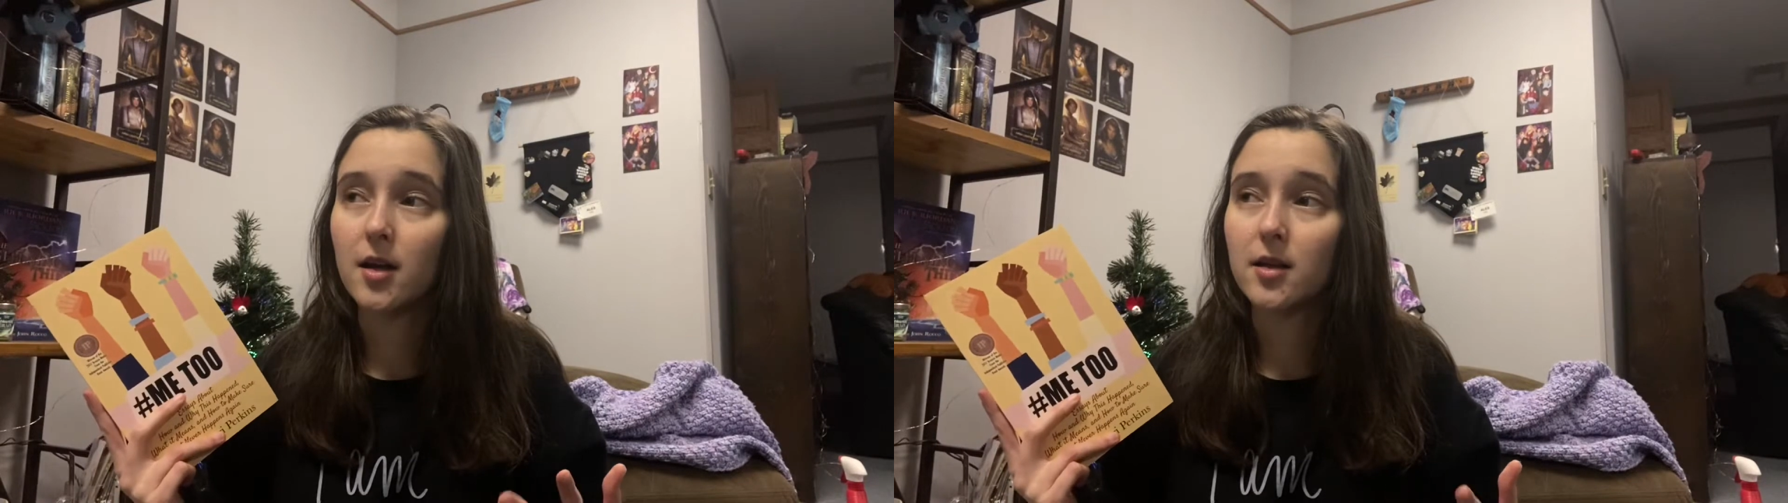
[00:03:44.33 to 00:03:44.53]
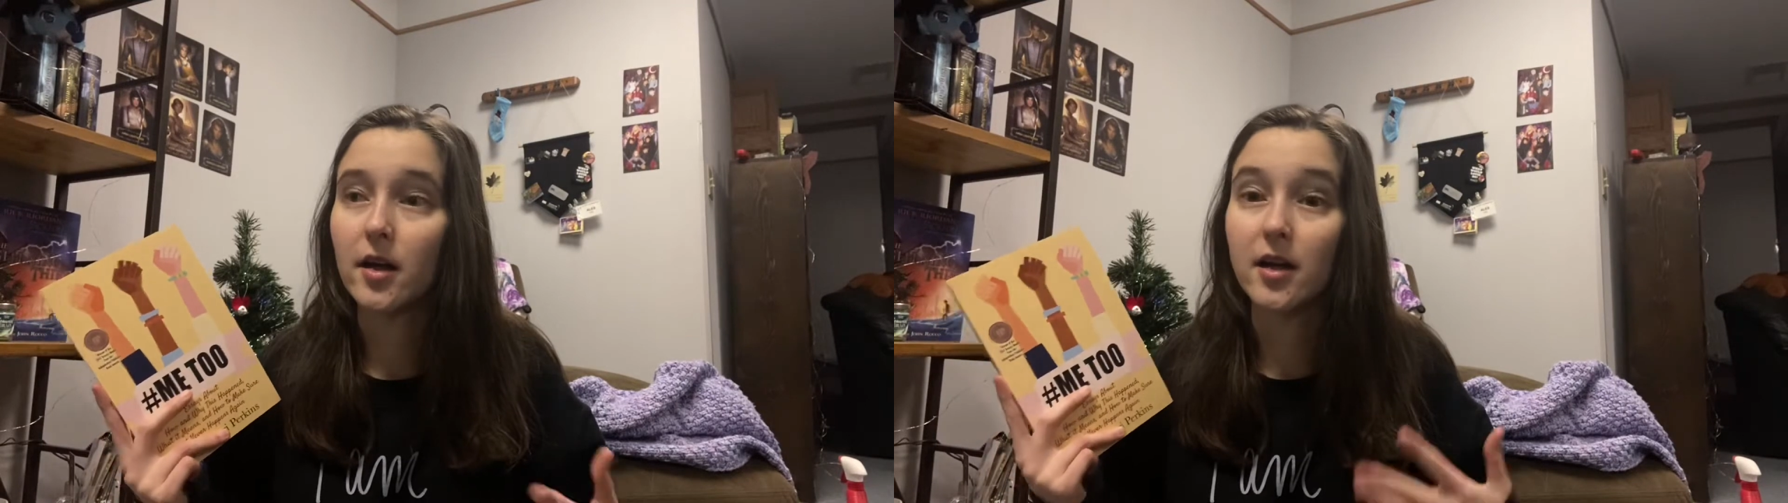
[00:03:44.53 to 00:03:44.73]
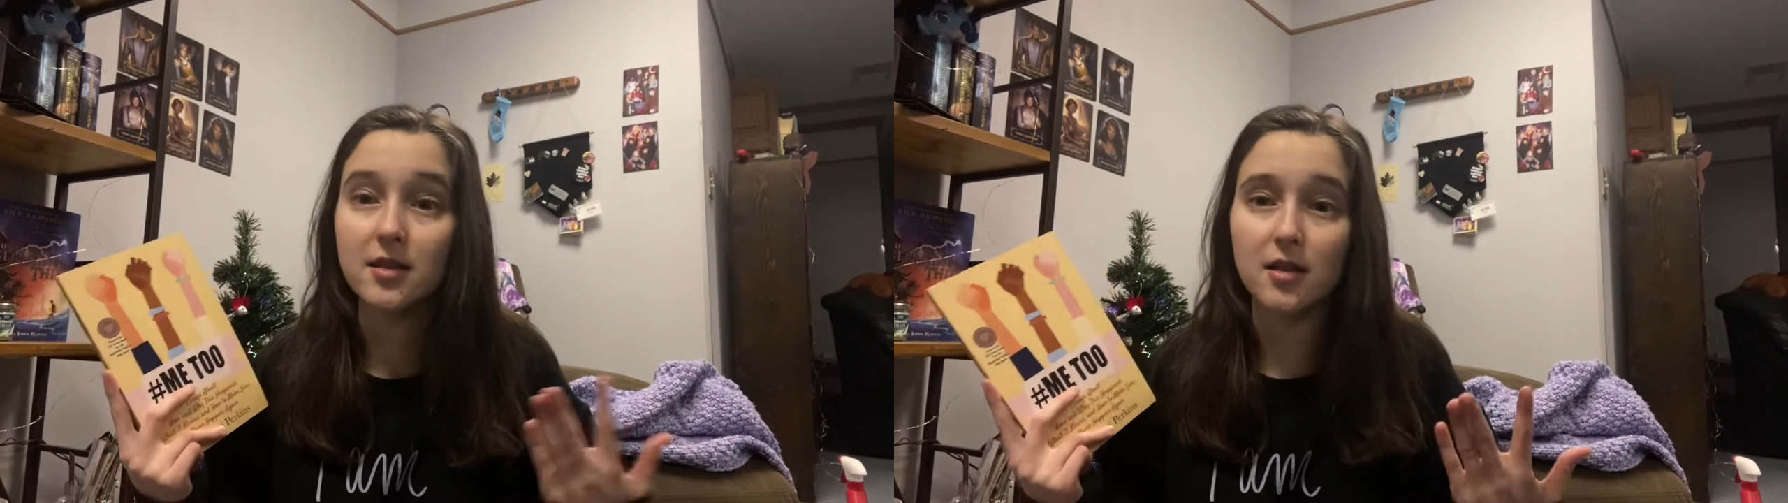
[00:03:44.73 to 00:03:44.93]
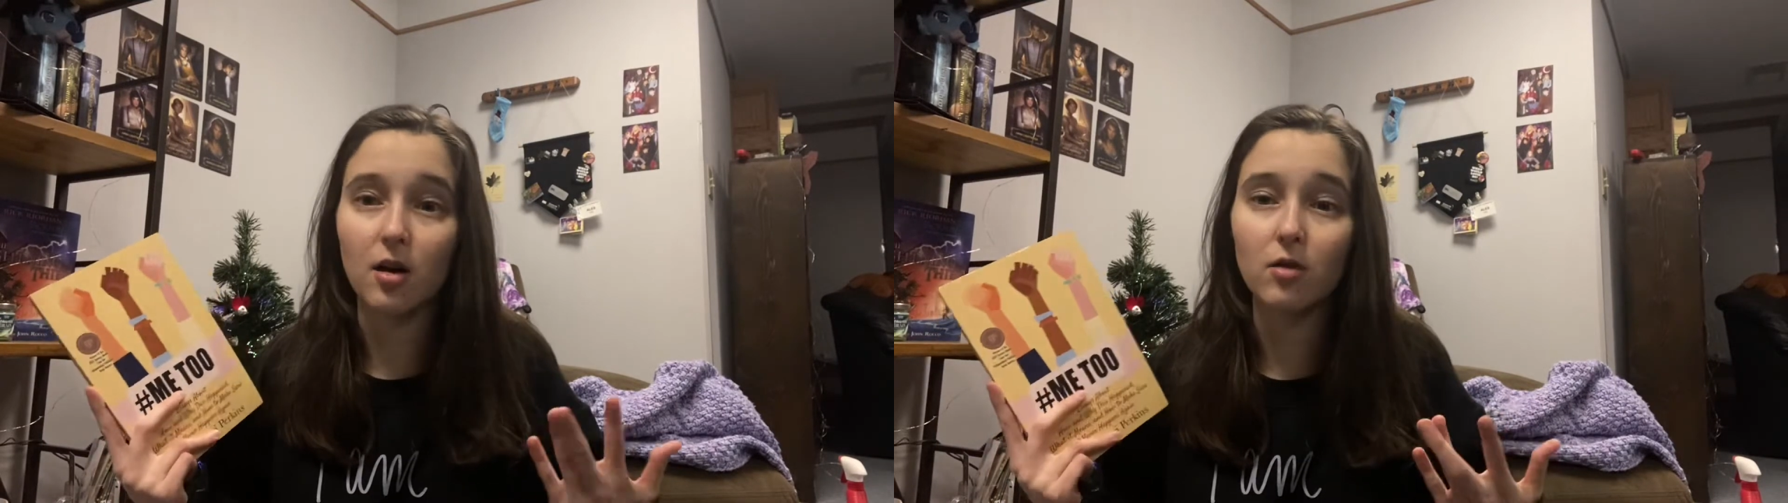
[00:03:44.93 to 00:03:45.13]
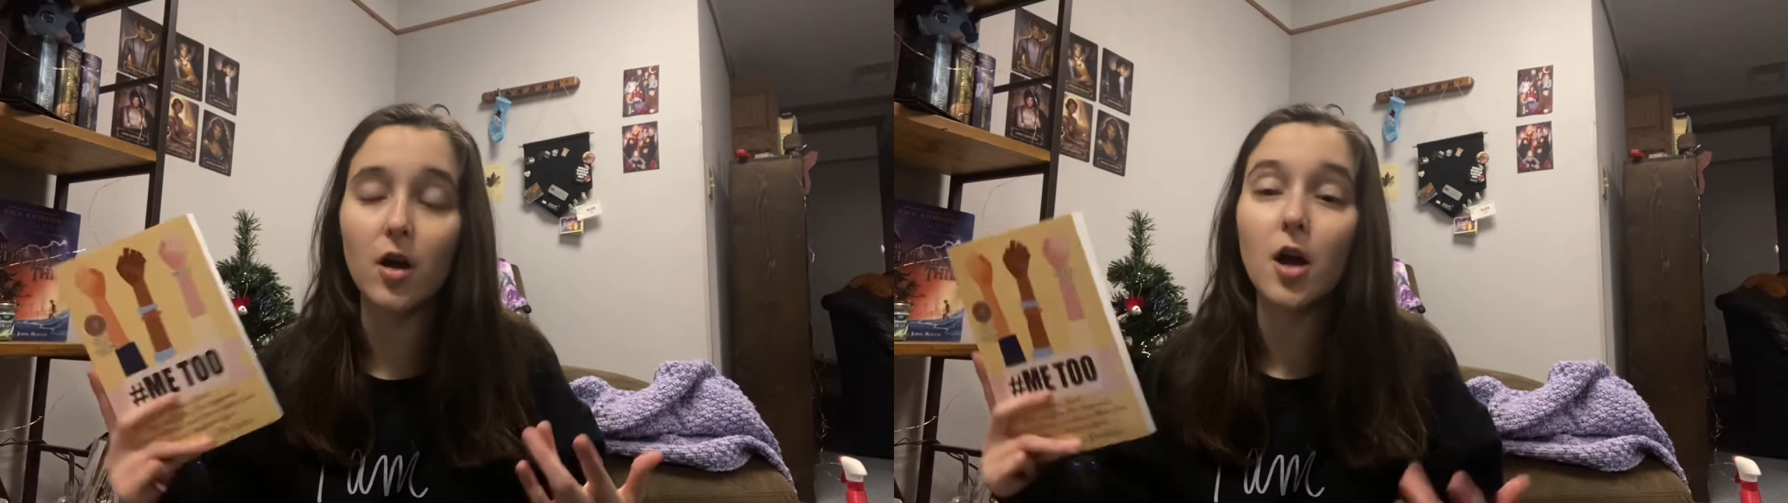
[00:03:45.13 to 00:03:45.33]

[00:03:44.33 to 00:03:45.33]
in itself.